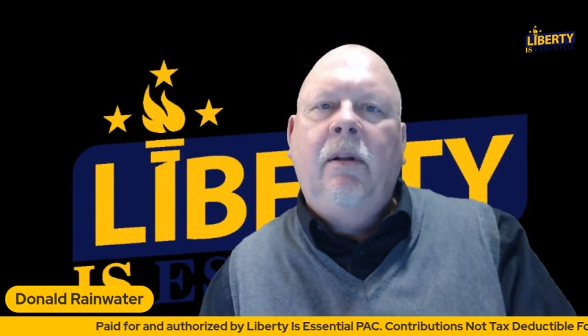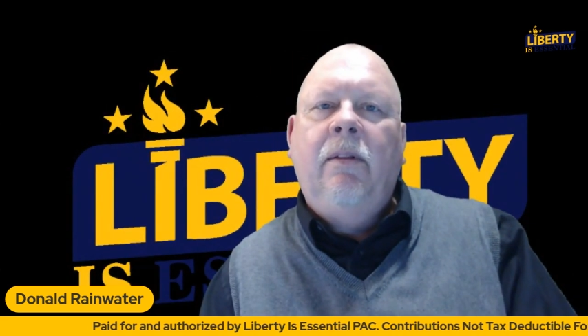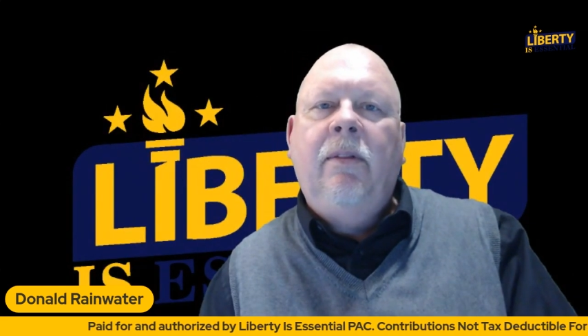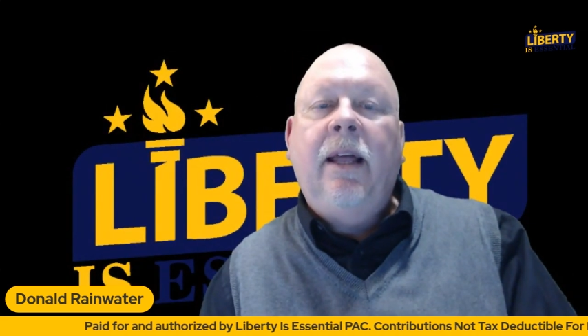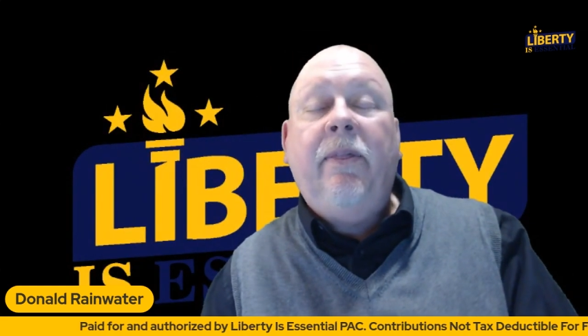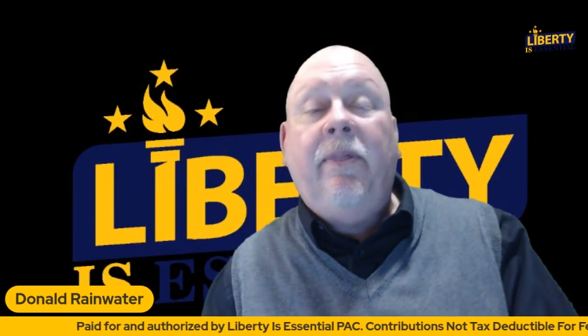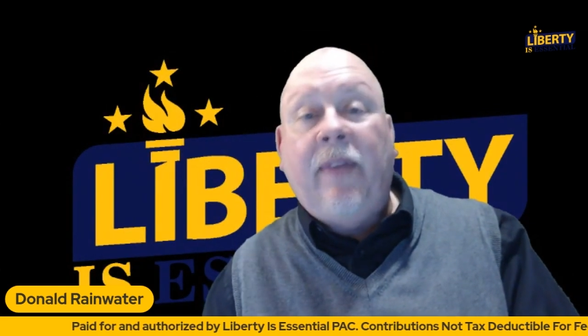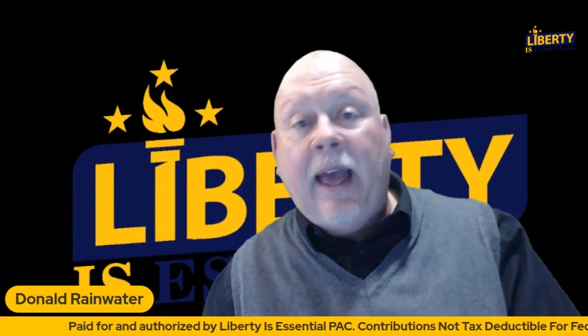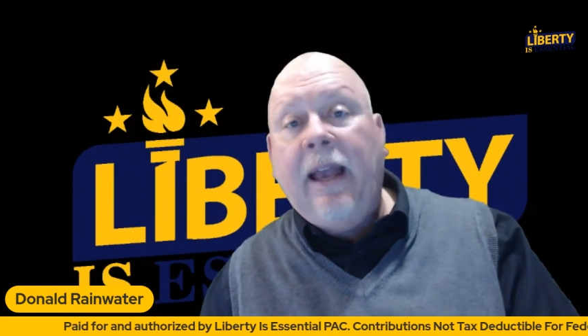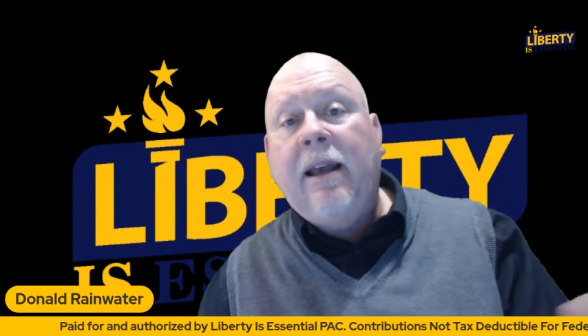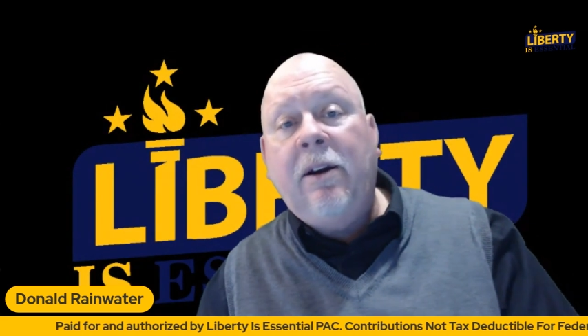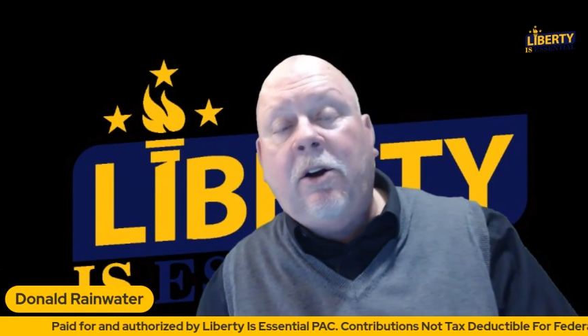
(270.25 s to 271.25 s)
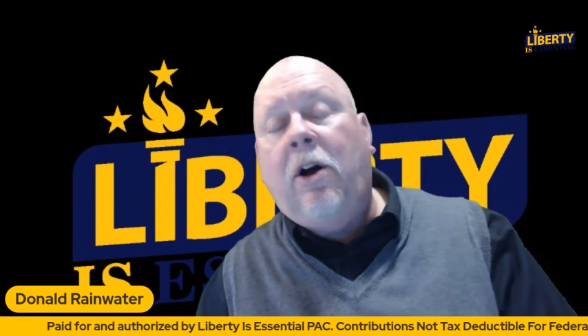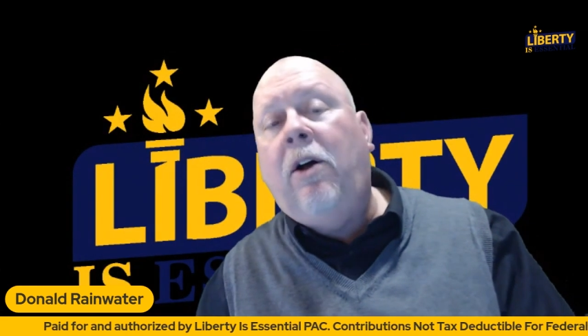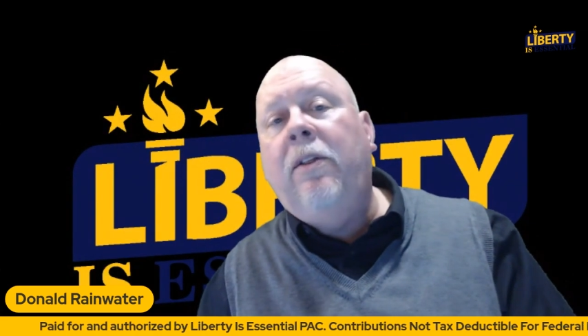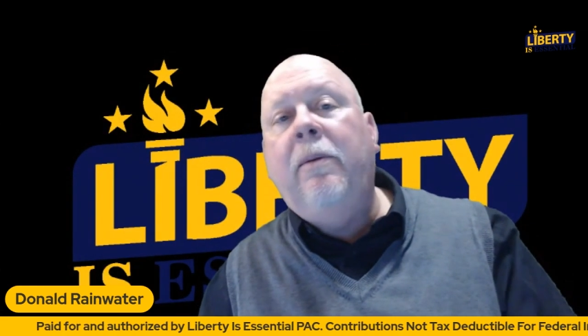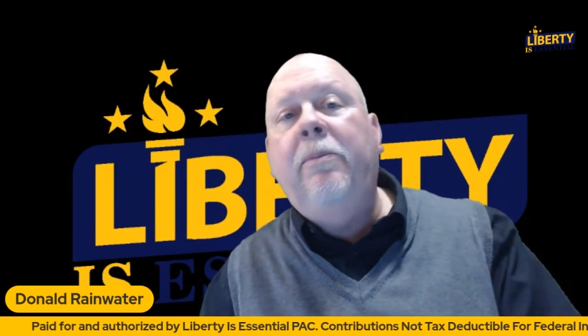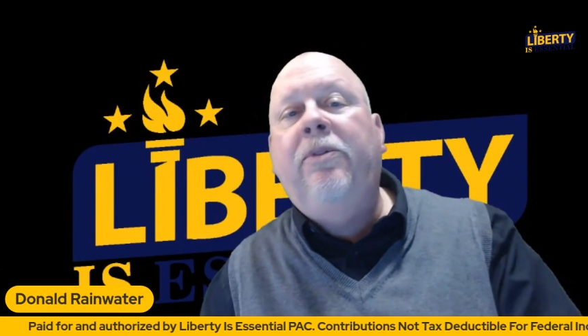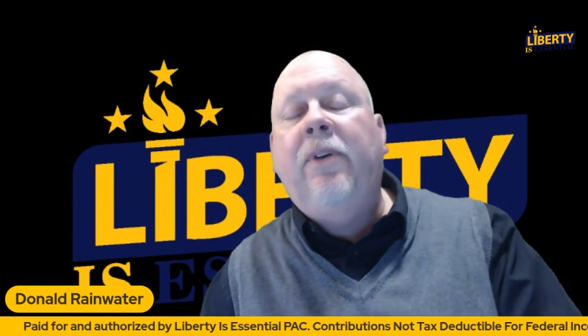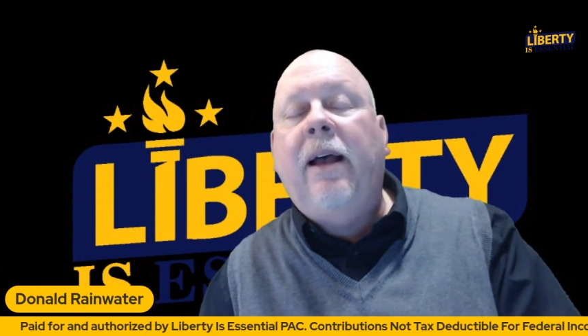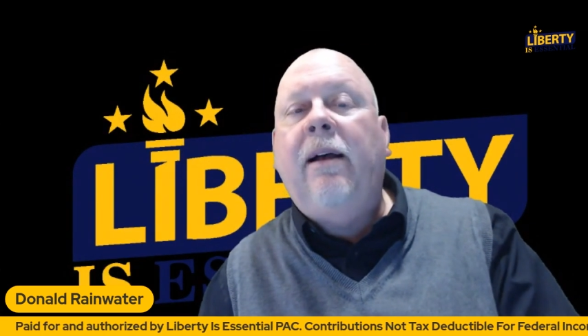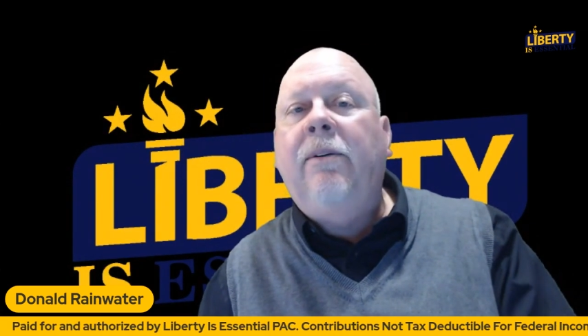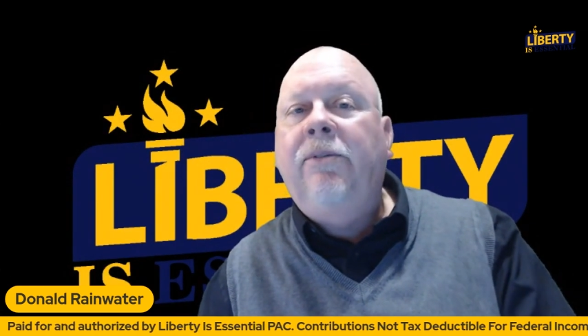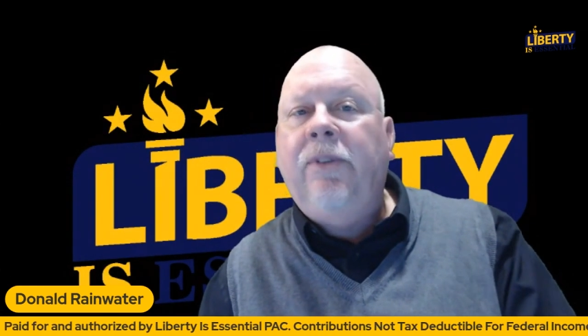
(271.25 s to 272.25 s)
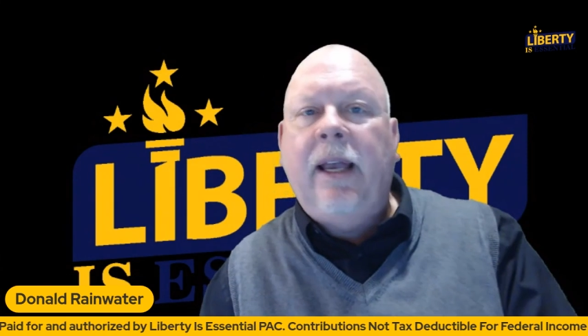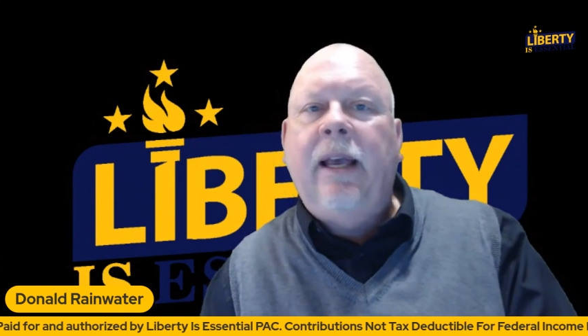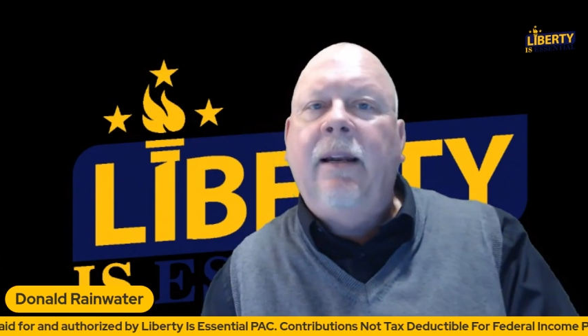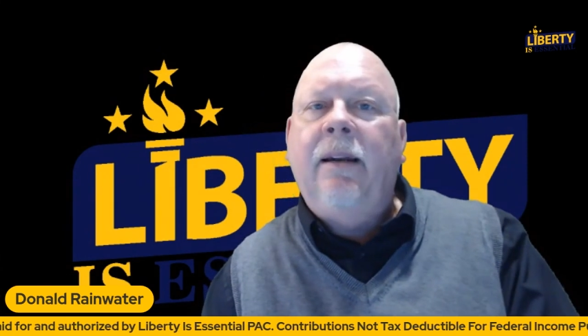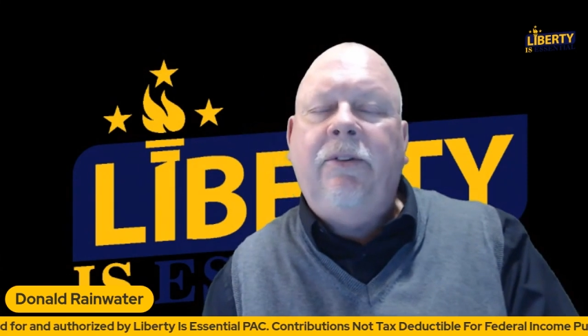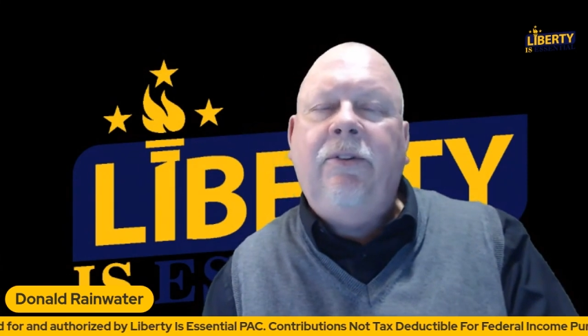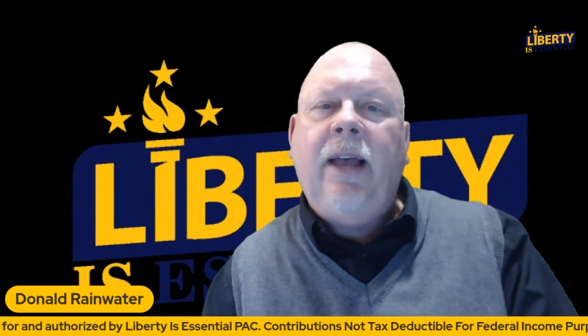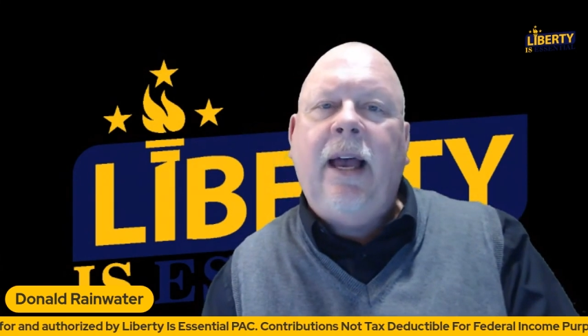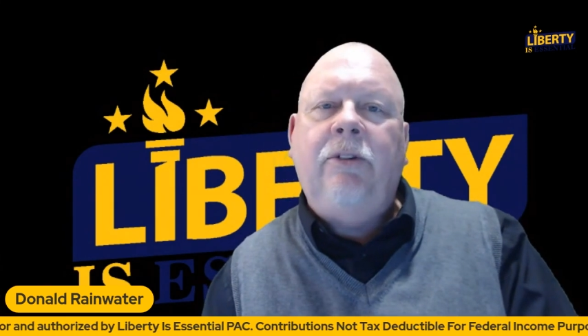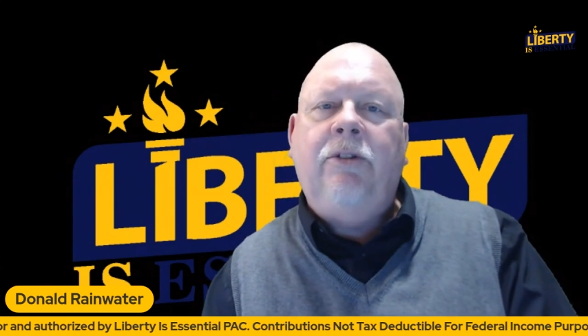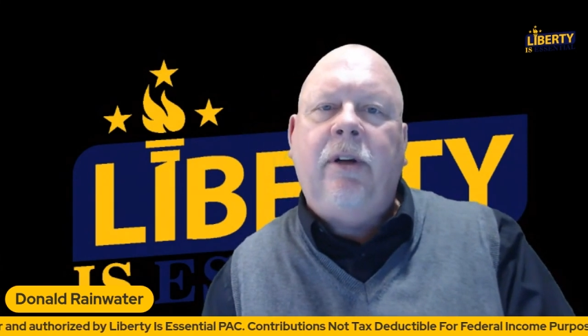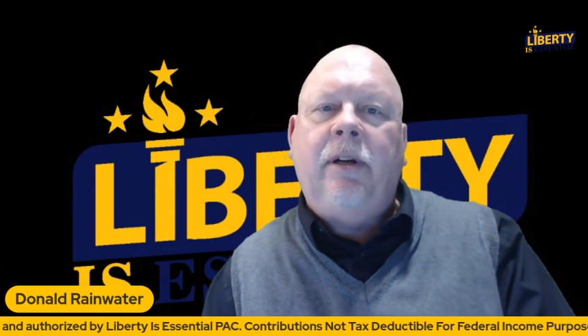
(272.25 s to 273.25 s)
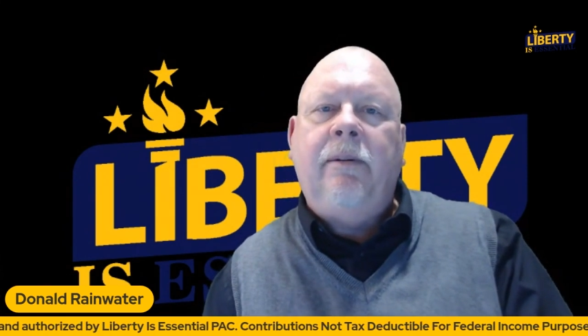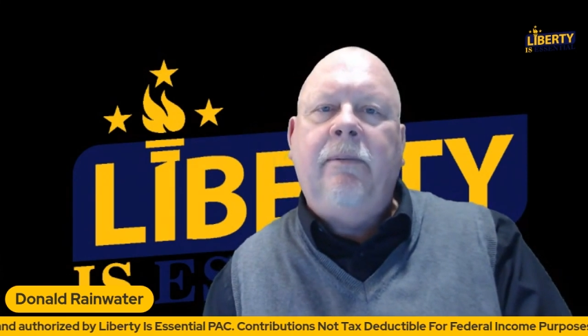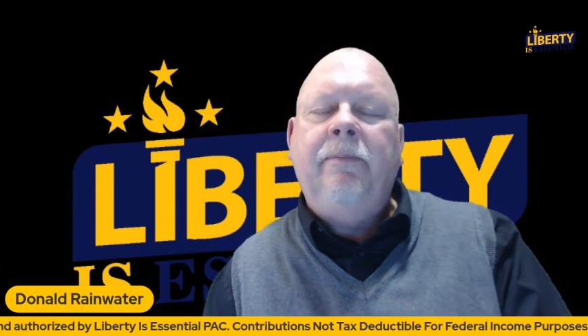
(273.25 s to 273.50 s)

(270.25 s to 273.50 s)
that they can call themselves into session.